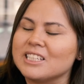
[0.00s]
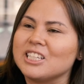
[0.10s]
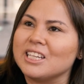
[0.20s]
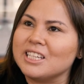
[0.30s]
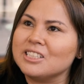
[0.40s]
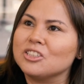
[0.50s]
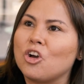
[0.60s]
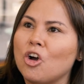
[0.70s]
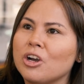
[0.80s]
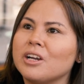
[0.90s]
the Chinese
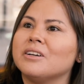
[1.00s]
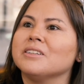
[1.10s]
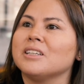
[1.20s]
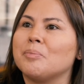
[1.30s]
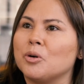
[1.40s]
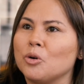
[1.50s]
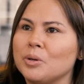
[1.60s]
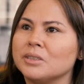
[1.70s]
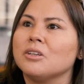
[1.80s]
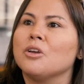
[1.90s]
conquer the
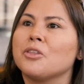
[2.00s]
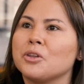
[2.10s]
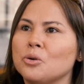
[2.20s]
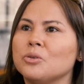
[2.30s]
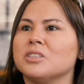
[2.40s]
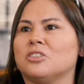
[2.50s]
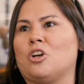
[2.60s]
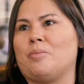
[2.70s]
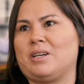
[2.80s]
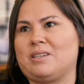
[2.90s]
Peruvians through the
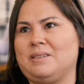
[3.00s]
stomach,